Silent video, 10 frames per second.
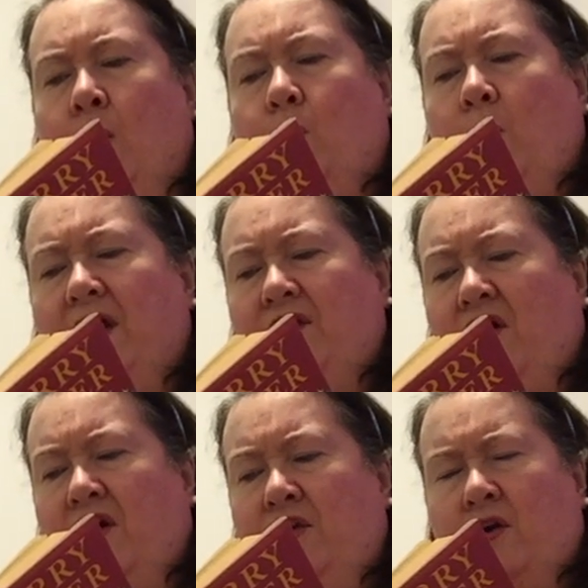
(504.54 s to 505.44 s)
"What
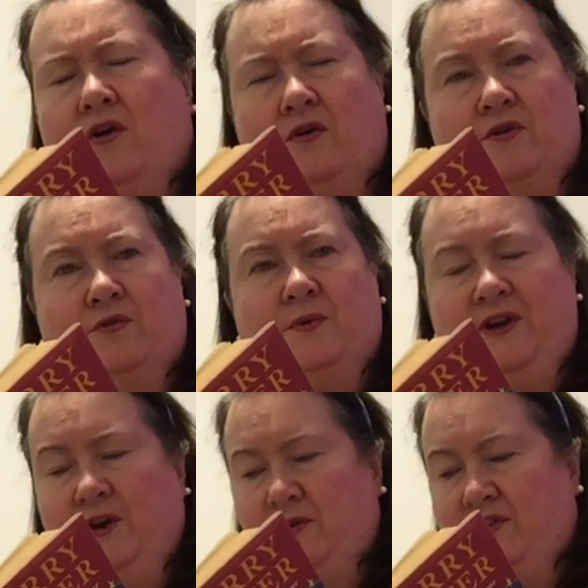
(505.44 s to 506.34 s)
on earth were
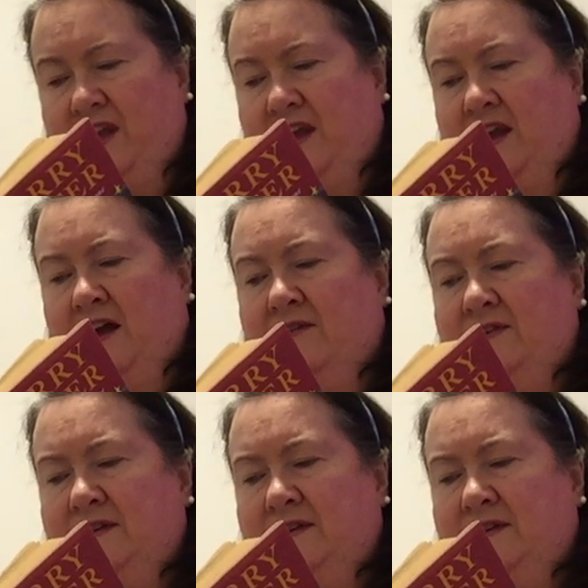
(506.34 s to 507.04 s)
you thinking of?"